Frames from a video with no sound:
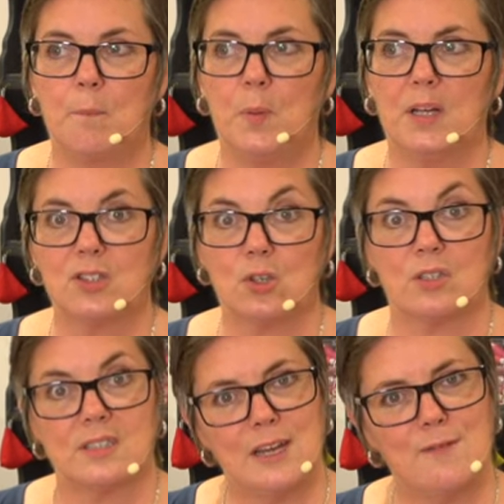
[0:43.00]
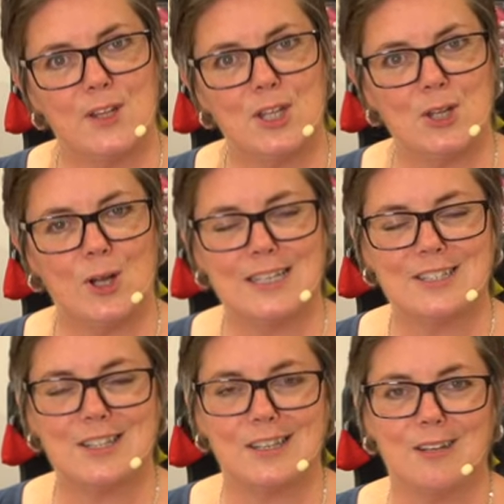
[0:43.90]
but you're safe in the
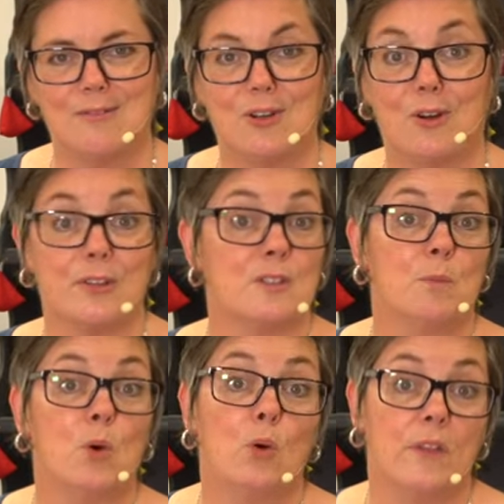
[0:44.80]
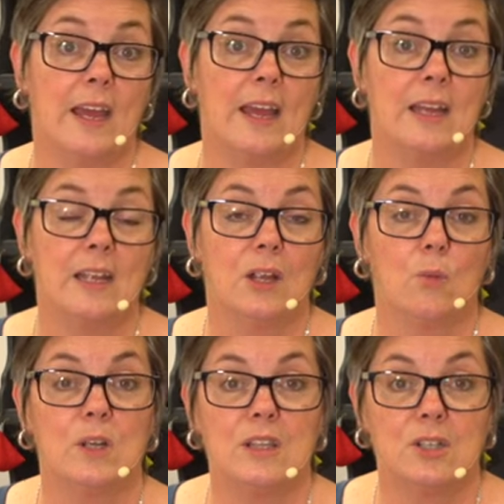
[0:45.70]
knowledge that you've got the support there
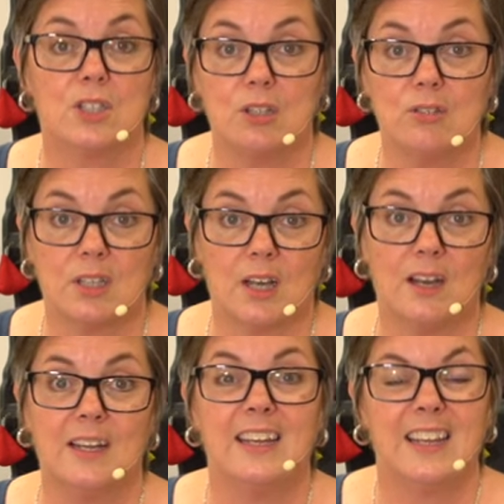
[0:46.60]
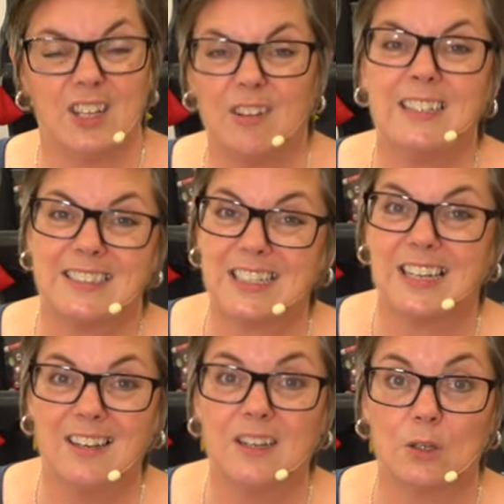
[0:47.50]
with your tutor, you're actually going
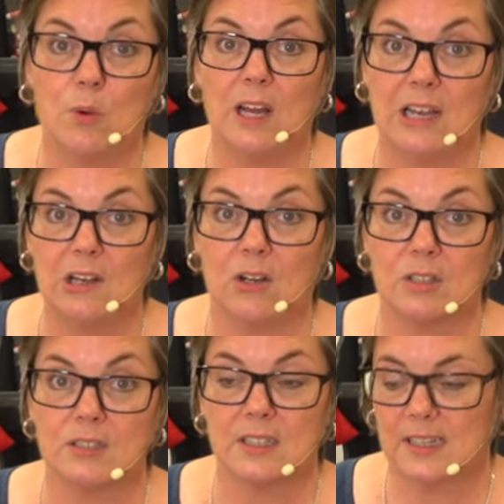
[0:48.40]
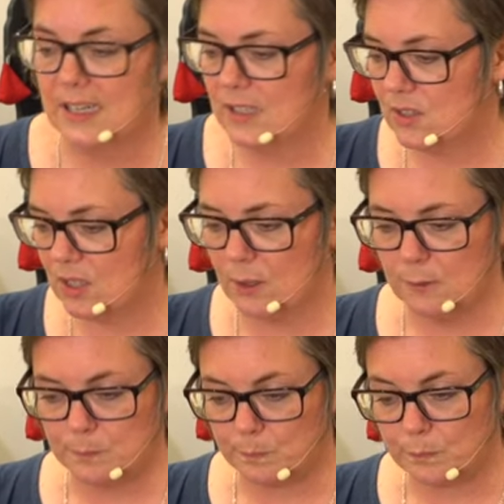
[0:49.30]
to learn quite a lot. So
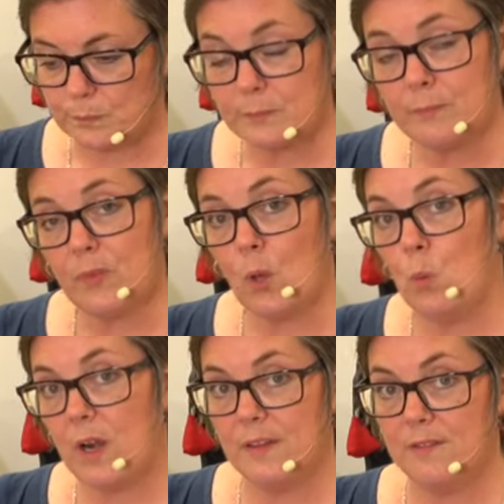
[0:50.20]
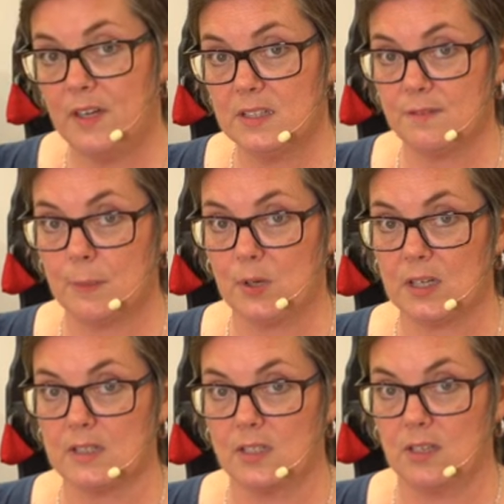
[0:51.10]
one of the first
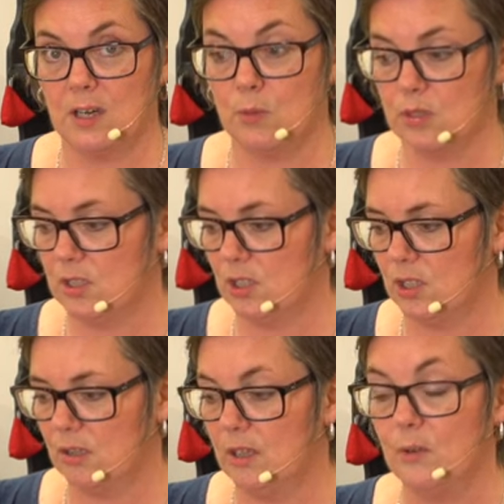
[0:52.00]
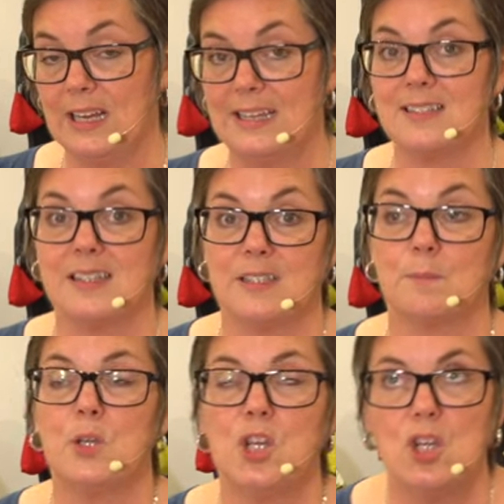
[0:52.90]
fabrics that I wanted to show you is this
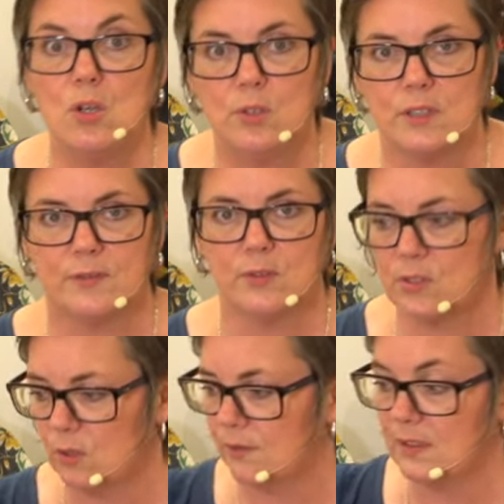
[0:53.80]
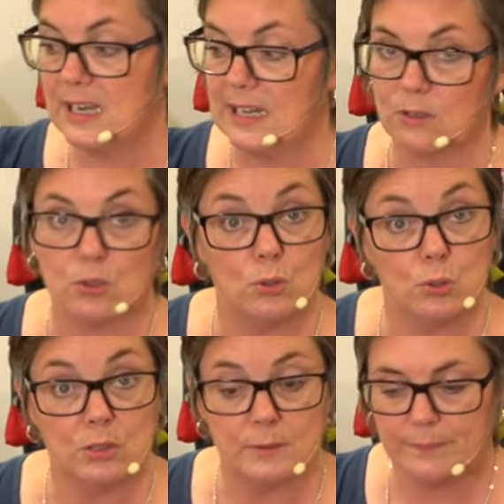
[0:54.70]
beautiful soft needle cord.